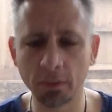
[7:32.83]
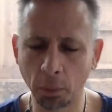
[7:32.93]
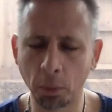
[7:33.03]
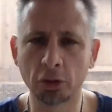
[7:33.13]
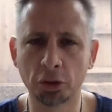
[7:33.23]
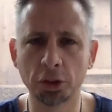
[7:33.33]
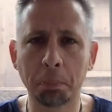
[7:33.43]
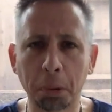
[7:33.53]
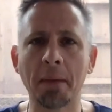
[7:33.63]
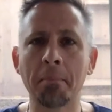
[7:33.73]
I want you to
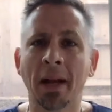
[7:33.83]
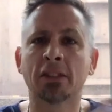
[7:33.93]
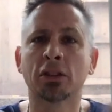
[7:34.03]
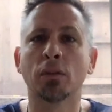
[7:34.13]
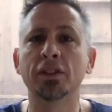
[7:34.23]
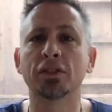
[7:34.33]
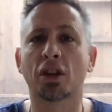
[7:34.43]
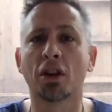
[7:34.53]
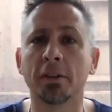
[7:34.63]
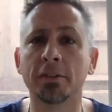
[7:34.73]
play mental,
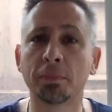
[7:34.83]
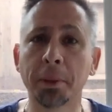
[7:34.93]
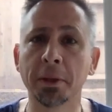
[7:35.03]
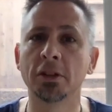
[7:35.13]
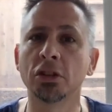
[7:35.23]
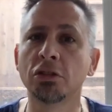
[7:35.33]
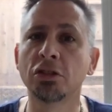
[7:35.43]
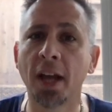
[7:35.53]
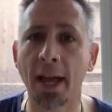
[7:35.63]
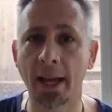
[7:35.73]
physical, and spiritual
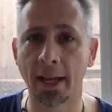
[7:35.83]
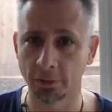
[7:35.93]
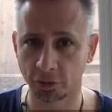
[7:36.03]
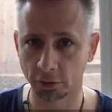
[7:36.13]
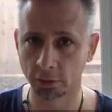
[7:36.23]
chess.